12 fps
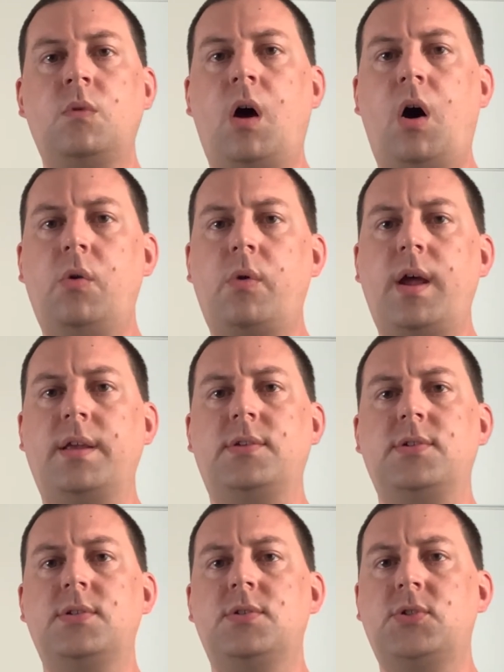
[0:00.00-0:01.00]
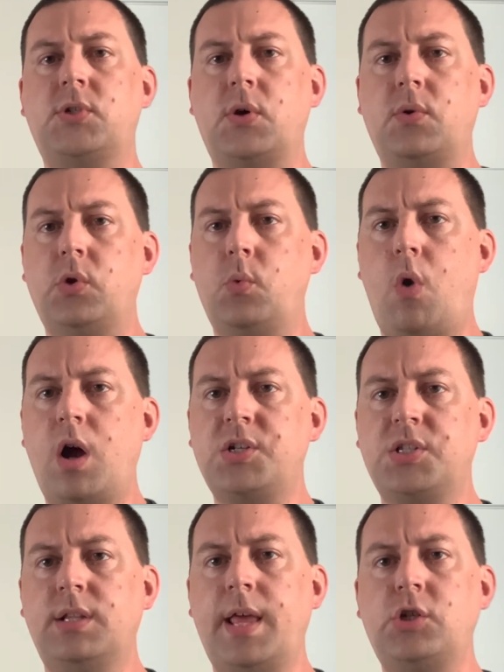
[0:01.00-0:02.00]
Alright, so you
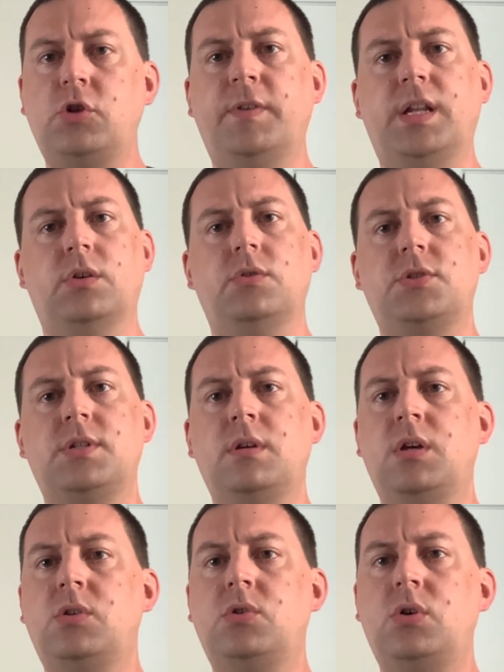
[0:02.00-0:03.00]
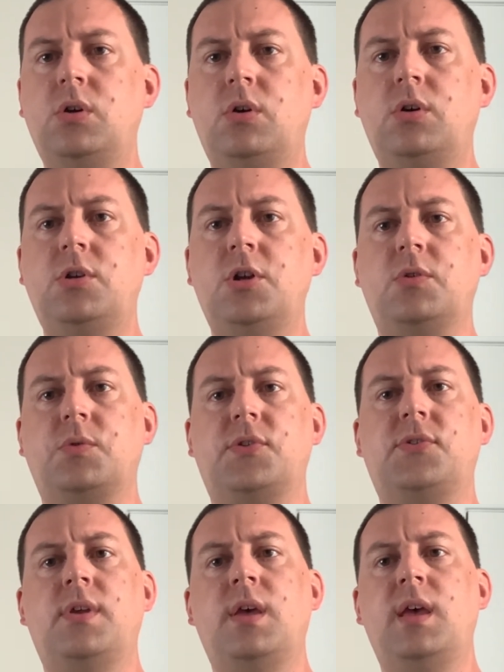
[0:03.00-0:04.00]
watched the lecture videos, took good
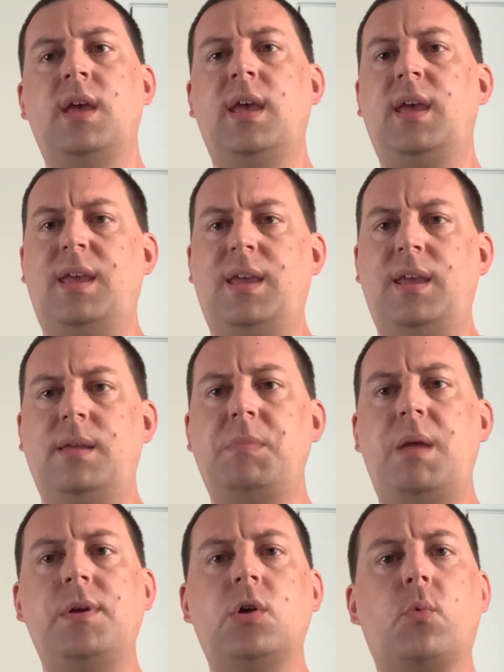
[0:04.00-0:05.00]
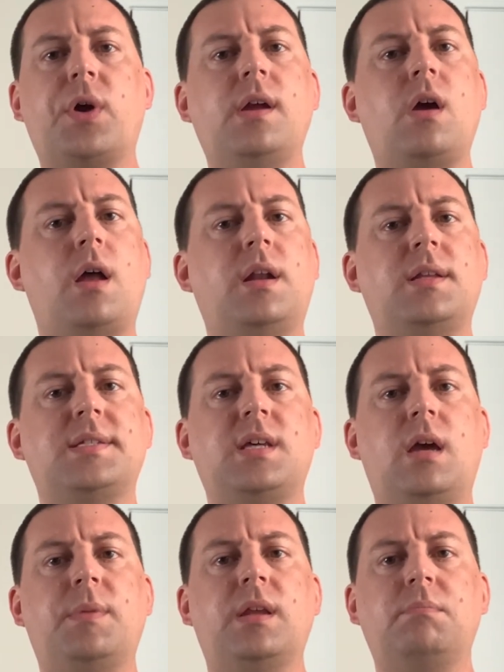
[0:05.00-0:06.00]
notes, and maybe you're working on an
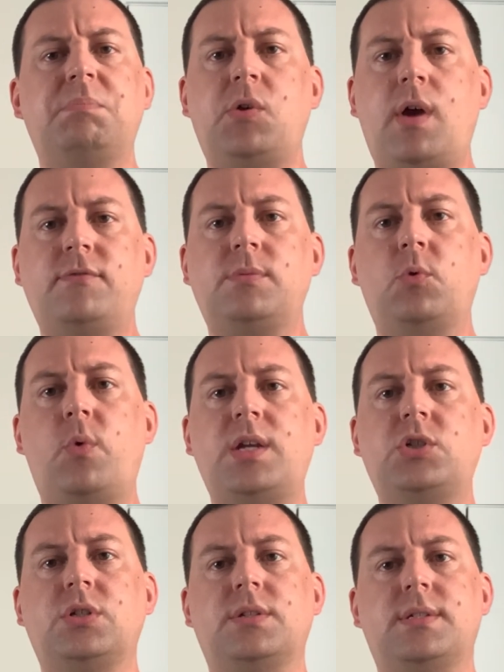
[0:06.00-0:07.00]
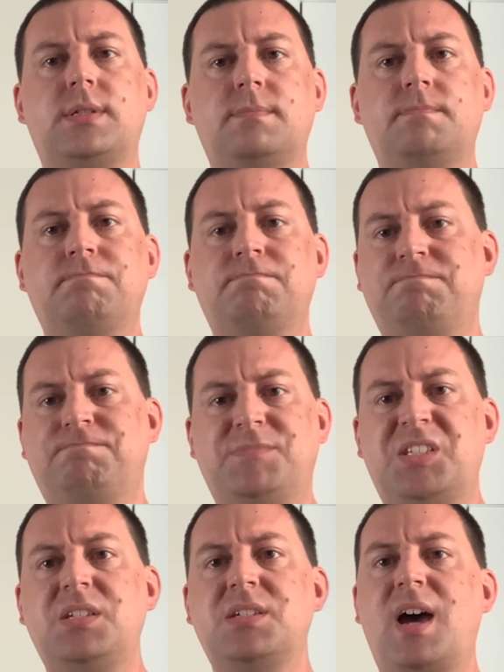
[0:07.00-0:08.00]
assignment and you have some questions.
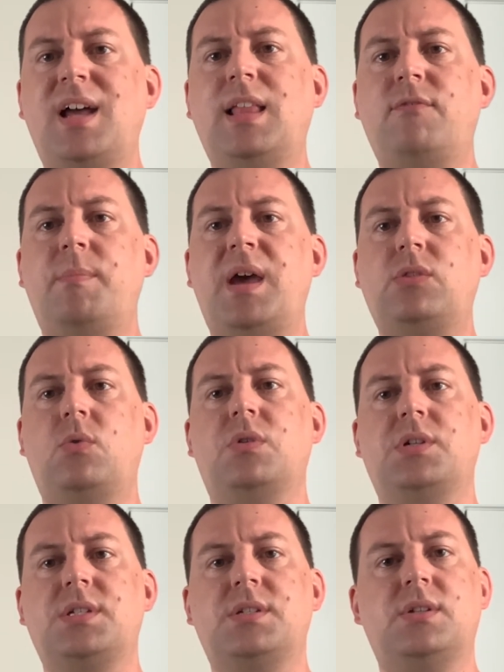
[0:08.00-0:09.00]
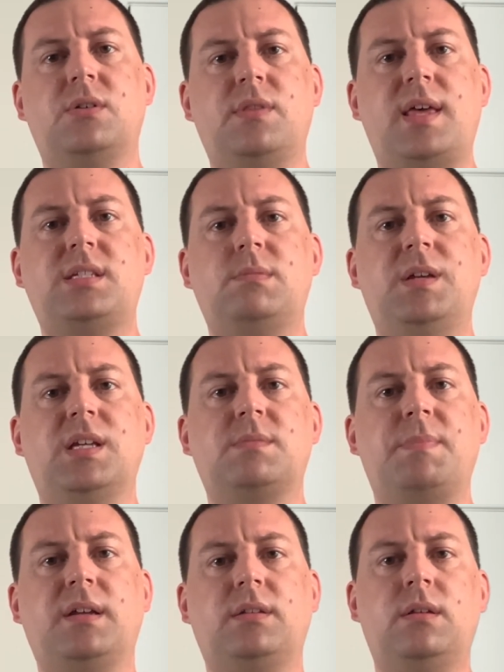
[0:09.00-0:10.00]
This is a high-level math course, so that's to be
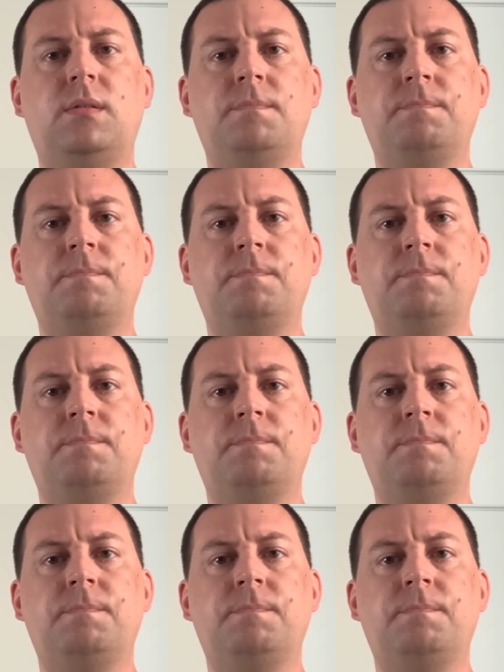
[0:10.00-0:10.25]
expected.